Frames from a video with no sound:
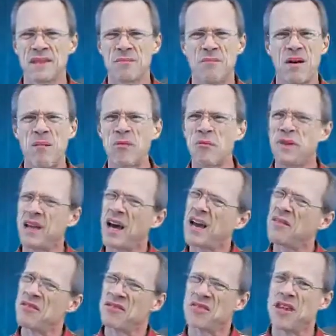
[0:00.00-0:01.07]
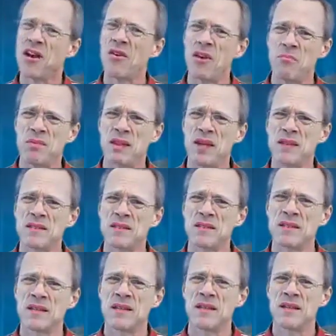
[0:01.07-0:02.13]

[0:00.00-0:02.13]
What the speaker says: probably kind of a scary place.